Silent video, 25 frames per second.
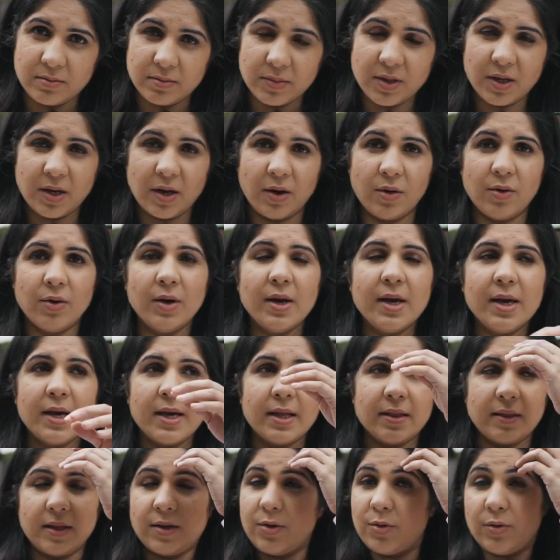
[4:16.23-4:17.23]

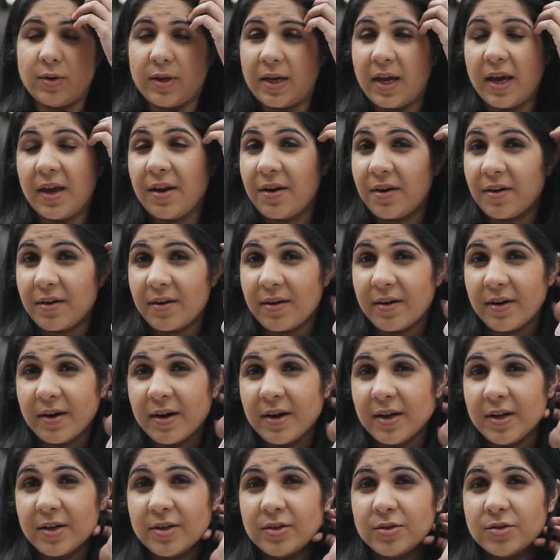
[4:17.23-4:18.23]
They don't cater
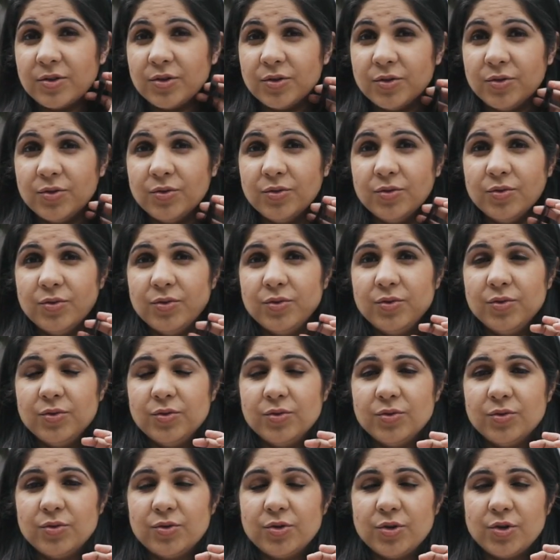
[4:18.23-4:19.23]

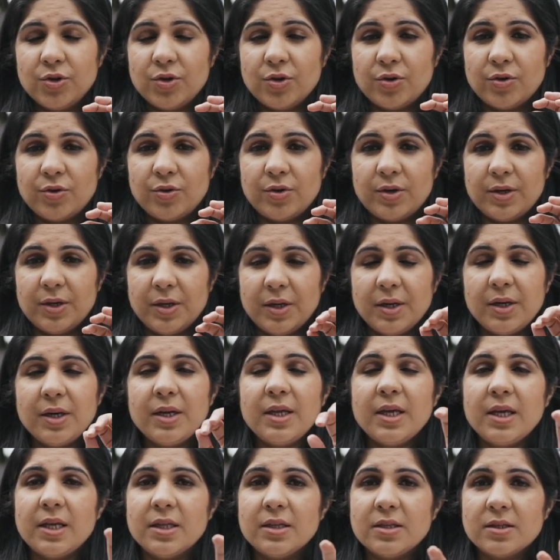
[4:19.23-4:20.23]
to your
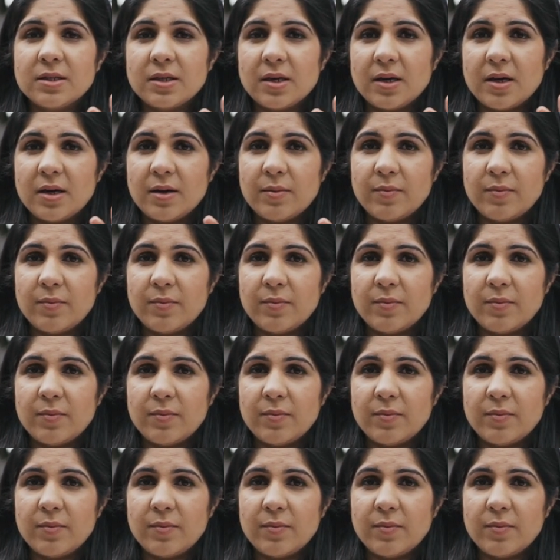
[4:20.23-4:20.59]
needs